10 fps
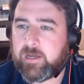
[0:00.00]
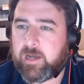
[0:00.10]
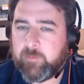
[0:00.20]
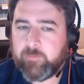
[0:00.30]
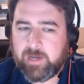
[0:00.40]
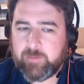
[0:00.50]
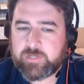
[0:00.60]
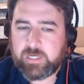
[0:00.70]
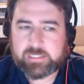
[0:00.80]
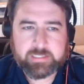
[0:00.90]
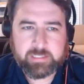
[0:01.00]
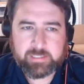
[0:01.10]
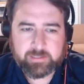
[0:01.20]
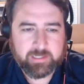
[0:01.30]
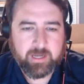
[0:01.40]
I'm
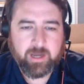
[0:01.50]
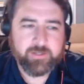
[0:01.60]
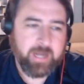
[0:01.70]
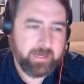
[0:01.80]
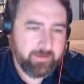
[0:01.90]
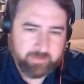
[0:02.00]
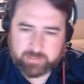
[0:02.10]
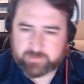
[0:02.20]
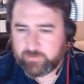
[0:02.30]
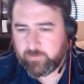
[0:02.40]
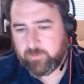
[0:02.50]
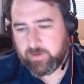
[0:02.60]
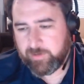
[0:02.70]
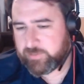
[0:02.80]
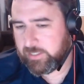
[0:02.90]
chasing the contractor next door.
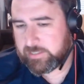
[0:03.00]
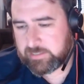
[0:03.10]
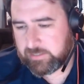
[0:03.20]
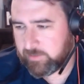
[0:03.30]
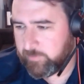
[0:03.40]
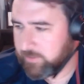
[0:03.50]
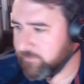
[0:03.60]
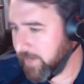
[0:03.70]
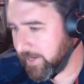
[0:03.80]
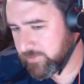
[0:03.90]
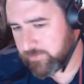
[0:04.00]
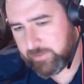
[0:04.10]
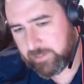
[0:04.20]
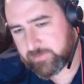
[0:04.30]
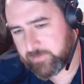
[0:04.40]
I'm chasing the manufacturer
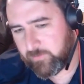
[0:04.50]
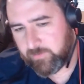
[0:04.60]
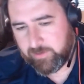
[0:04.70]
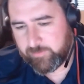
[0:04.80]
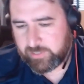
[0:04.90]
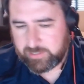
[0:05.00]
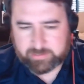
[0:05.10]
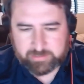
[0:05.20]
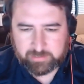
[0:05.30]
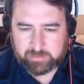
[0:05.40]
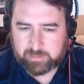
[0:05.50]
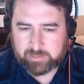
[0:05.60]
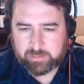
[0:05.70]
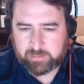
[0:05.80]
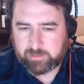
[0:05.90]
next door. I'm chasing,
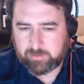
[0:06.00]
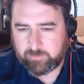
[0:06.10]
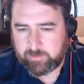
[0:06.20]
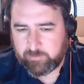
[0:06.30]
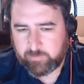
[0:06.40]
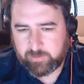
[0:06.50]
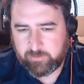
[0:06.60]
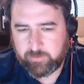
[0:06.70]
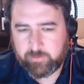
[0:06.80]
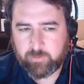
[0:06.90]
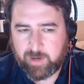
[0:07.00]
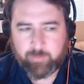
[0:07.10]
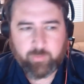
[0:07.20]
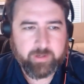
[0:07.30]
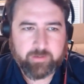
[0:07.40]
the new
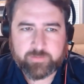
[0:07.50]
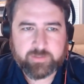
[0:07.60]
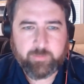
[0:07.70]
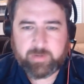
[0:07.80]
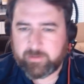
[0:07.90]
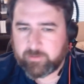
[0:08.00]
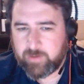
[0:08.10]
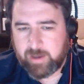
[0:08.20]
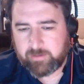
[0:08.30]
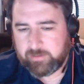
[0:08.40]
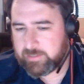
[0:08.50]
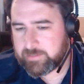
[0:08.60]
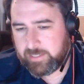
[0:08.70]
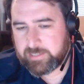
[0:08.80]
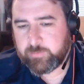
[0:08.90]
operator who's coming out of the ground and needs
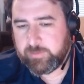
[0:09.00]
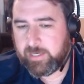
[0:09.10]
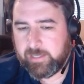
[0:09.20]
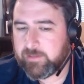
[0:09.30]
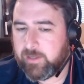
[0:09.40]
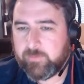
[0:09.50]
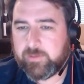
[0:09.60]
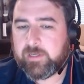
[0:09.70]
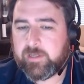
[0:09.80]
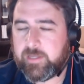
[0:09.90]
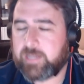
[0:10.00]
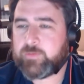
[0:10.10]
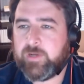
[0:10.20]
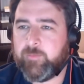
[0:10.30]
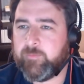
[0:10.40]
an SBA loan. That's
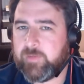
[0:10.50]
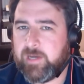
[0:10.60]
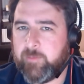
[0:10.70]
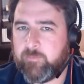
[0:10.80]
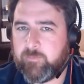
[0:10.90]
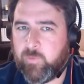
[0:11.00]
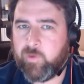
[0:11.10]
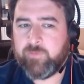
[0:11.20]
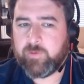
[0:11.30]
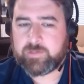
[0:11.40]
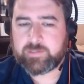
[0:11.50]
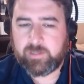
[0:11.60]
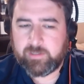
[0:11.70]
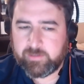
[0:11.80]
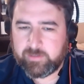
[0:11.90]
what I'm more focused
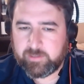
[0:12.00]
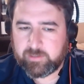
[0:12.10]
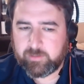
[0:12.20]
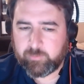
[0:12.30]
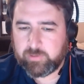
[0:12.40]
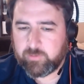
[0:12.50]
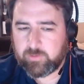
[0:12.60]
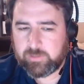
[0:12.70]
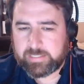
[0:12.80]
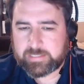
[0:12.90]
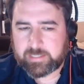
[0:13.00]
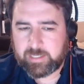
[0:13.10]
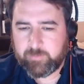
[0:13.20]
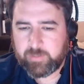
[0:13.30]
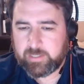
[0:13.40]
on than the political
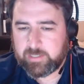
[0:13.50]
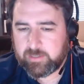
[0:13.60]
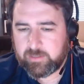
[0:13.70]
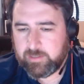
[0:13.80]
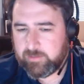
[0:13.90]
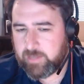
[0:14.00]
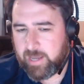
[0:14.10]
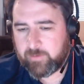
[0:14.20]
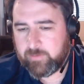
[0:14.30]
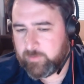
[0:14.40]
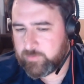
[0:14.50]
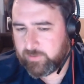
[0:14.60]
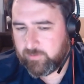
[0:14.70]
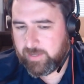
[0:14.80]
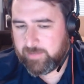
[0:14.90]
landscape. The acronyms
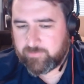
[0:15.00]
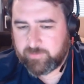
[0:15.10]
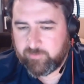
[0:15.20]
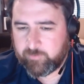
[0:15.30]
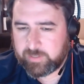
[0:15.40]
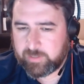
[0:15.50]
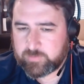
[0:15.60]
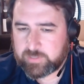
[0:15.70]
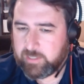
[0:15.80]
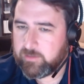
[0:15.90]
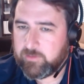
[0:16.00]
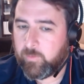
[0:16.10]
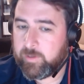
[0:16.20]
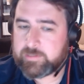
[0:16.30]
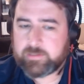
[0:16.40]
and all that stuff becomes kind of
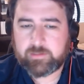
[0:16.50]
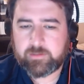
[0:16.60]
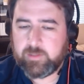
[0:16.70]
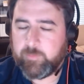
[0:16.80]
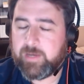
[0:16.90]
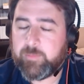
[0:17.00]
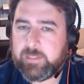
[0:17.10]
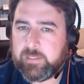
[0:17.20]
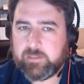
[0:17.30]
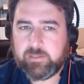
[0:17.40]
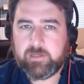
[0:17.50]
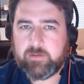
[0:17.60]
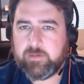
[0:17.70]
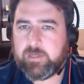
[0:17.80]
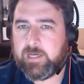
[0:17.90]
noise, in my opinion.
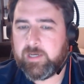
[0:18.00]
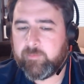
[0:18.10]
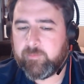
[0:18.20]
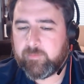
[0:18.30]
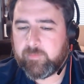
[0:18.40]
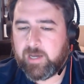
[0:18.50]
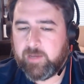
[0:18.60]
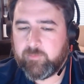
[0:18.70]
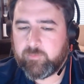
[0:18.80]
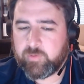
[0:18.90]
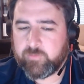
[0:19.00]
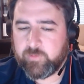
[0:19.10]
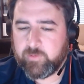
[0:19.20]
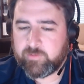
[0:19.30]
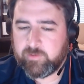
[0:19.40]
I
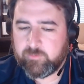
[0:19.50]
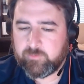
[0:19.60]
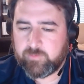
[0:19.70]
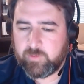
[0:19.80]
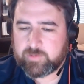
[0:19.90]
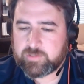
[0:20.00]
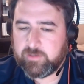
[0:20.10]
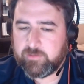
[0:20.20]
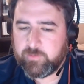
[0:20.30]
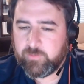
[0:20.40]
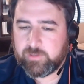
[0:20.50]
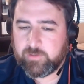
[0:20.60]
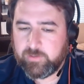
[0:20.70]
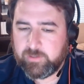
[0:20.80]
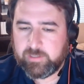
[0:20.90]
prefer to focus on doing
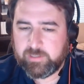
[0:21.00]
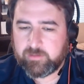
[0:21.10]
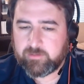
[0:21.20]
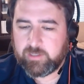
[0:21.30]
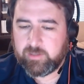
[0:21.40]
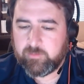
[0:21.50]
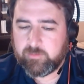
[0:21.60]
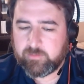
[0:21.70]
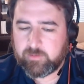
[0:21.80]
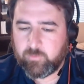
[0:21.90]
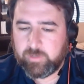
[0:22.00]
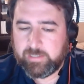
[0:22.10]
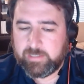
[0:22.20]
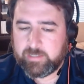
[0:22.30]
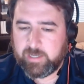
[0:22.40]
good, and when
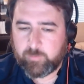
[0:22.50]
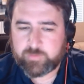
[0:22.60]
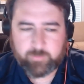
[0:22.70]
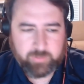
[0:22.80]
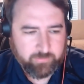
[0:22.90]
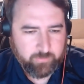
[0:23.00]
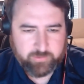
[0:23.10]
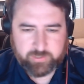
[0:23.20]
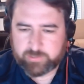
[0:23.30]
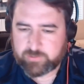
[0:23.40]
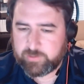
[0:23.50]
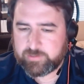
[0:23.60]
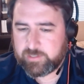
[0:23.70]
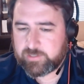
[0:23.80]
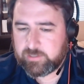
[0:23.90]
I need to help somebody through a just
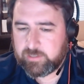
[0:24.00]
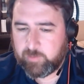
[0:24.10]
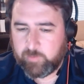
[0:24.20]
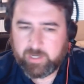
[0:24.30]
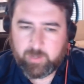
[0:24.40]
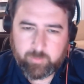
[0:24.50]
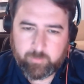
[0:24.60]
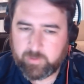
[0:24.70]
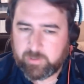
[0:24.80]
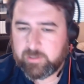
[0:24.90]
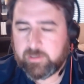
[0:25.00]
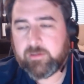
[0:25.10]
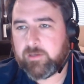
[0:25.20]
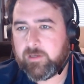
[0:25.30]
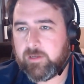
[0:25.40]
transition, I'm going to help them,
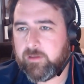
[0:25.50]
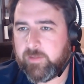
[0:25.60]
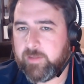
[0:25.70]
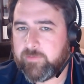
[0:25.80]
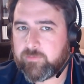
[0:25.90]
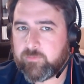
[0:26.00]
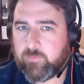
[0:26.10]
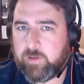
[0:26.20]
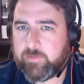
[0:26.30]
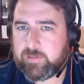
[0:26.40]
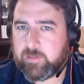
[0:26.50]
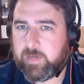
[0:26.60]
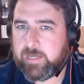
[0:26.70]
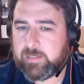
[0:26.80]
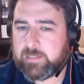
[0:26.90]
and that's where I think the
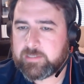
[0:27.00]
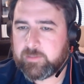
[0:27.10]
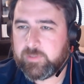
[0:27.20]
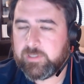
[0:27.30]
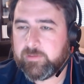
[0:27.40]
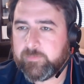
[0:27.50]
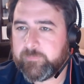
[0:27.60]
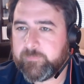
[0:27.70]
bank needs to be.